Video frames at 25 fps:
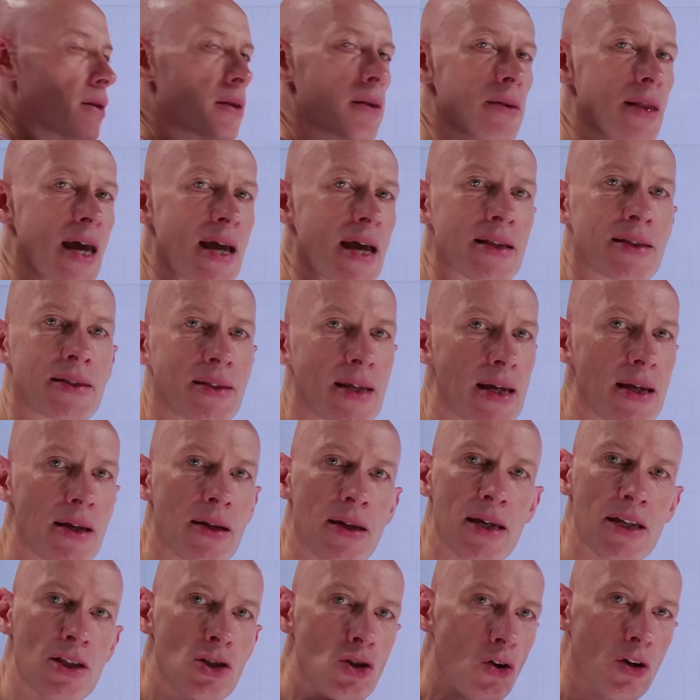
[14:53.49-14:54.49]
That sync
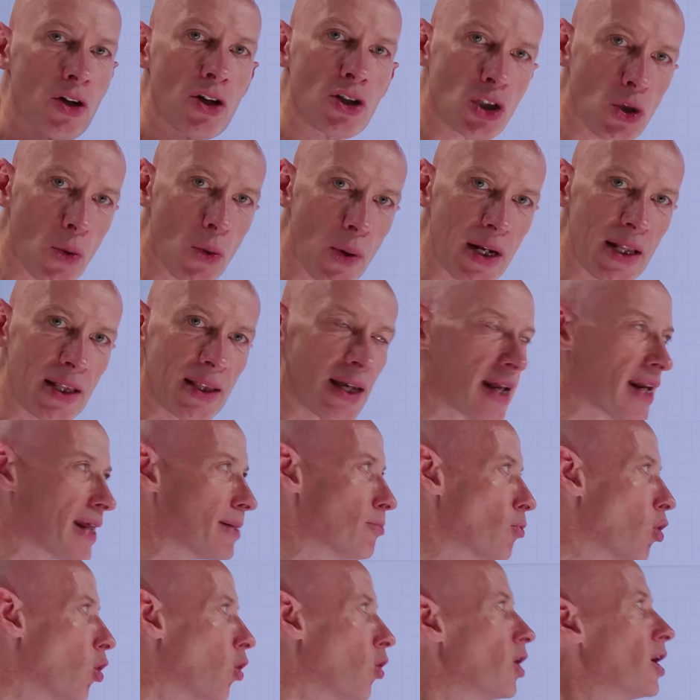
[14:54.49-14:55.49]
is not going to do anything
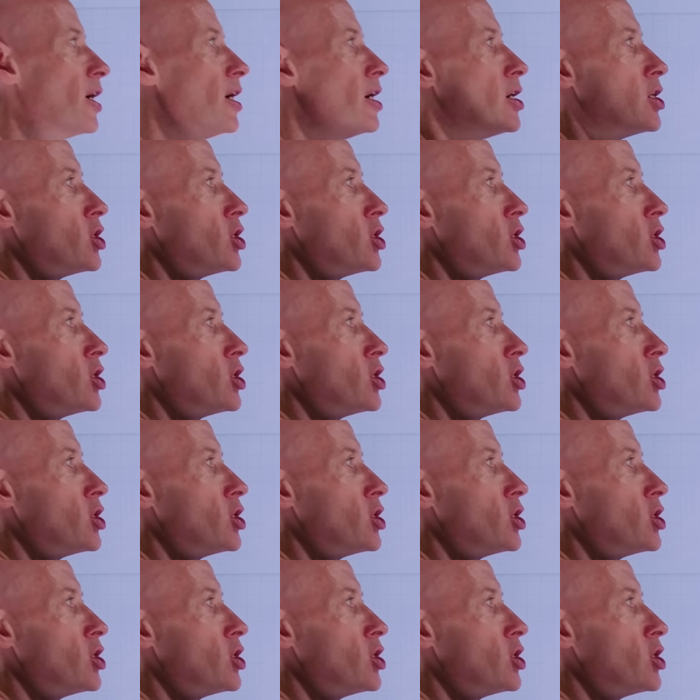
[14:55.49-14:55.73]
anymore.